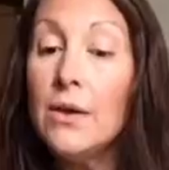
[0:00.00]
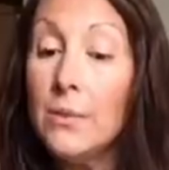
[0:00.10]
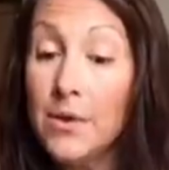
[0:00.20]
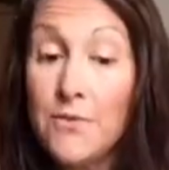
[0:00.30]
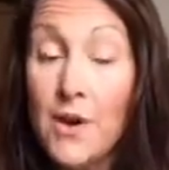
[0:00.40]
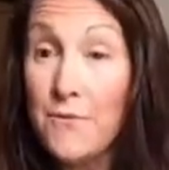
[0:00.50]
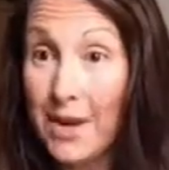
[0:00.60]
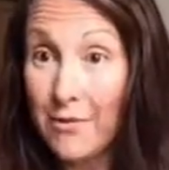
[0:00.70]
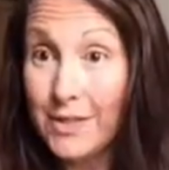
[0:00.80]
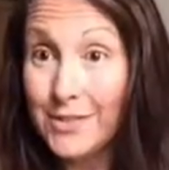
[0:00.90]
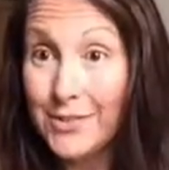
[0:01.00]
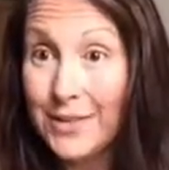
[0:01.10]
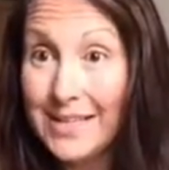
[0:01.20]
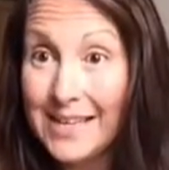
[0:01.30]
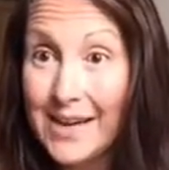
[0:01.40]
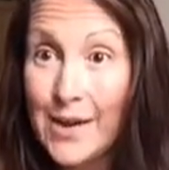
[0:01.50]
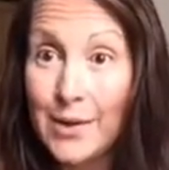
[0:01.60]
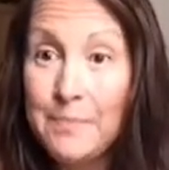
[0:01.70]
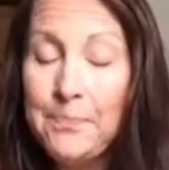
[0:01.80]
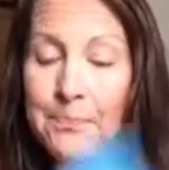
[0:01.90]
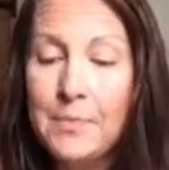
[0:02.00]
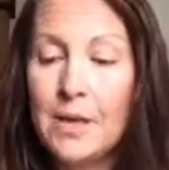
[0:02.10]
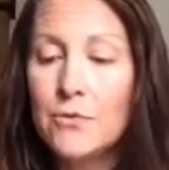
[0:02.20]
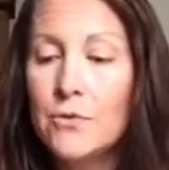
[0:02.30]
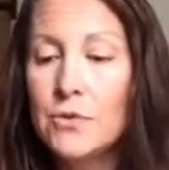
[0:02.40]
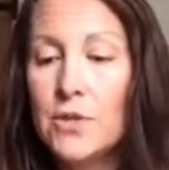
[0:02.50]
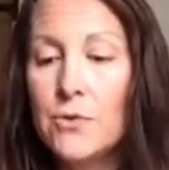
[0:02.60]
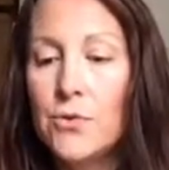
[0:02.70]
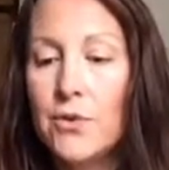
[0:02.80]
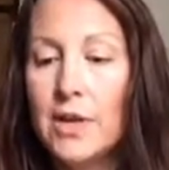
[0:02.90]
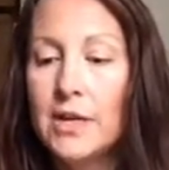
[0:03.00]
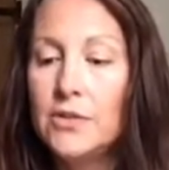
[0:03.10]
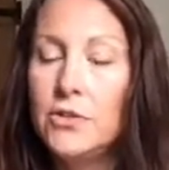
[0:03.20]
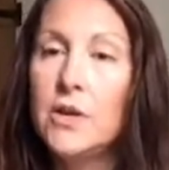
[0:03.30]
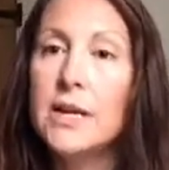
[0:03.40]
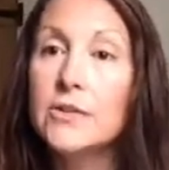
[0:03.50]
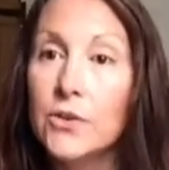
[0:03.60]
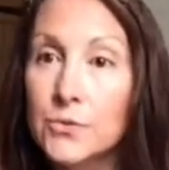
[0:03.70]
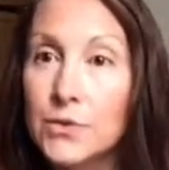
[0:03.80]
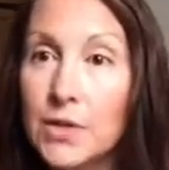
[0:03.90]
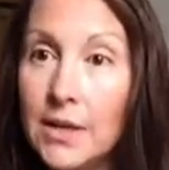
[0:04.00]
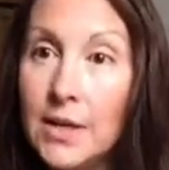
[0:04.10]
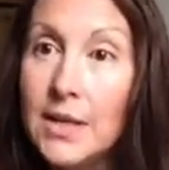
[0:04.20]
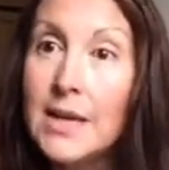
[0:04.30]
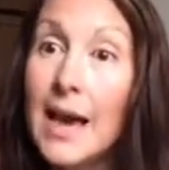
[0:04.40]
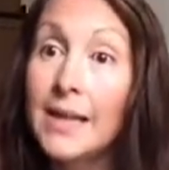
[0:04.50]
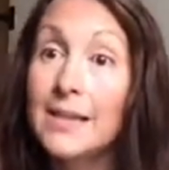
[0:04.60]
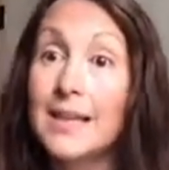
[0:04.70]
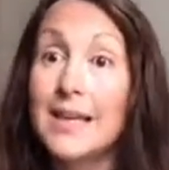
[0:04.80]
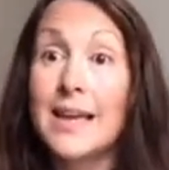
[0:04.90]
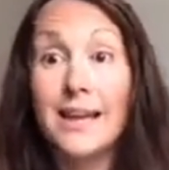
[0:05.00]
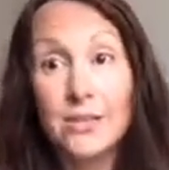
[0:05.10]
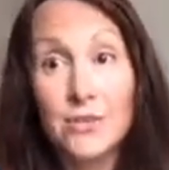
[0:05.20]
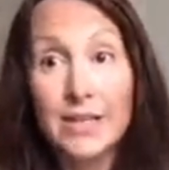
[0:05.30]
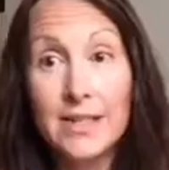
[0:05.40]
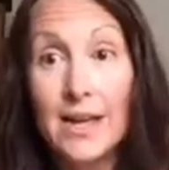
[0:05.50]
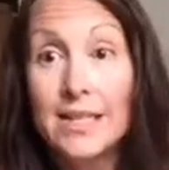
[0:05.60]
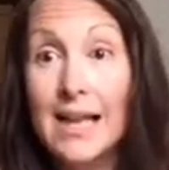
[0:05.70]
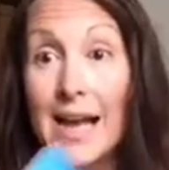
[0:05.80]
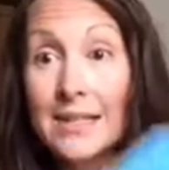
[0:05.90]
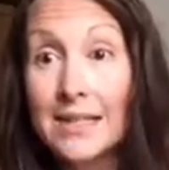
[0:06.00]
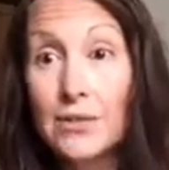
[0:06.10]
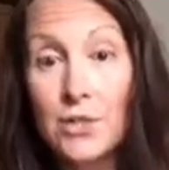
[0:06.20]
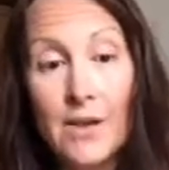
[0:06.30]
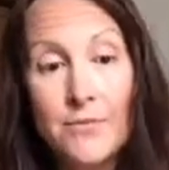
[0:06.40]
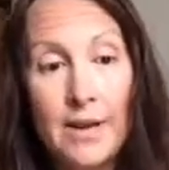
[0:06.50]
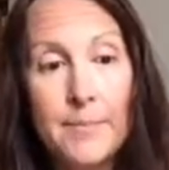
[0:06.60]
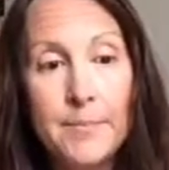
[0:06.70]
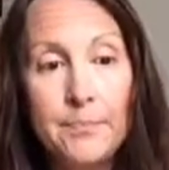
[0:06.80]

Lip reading: One of our favourites to read at home, and of course the author is Julia Donaldson and the illustrator is Axel Scheffler.